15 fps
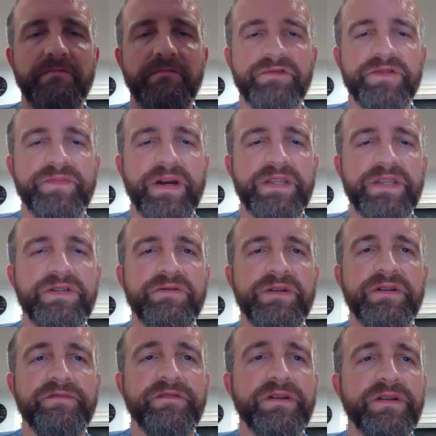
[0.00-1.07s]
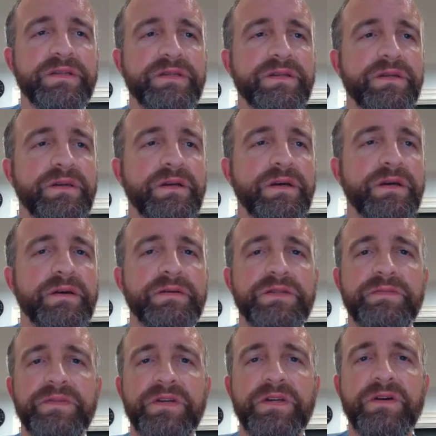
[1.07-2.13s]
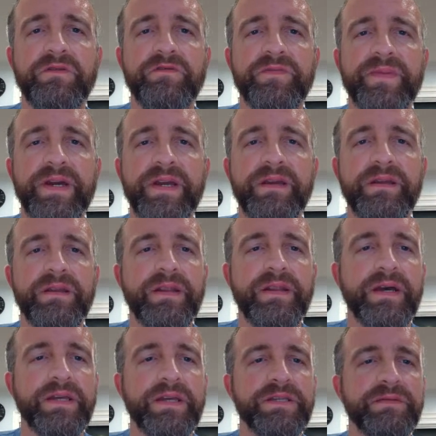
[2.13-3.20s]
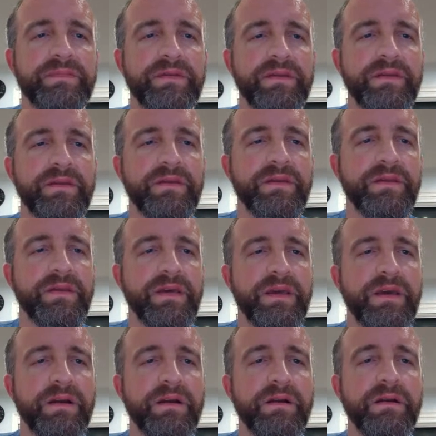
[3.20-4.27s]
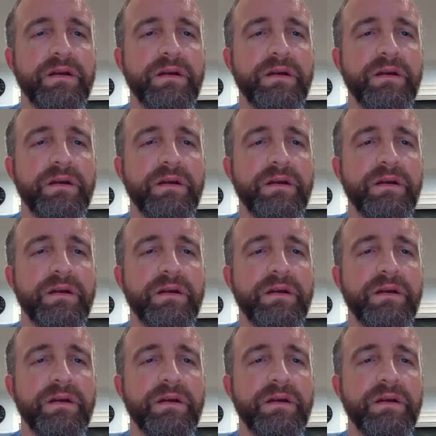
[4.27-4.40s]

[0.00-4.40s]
respect to a different. So let me go over to my NASM thing here.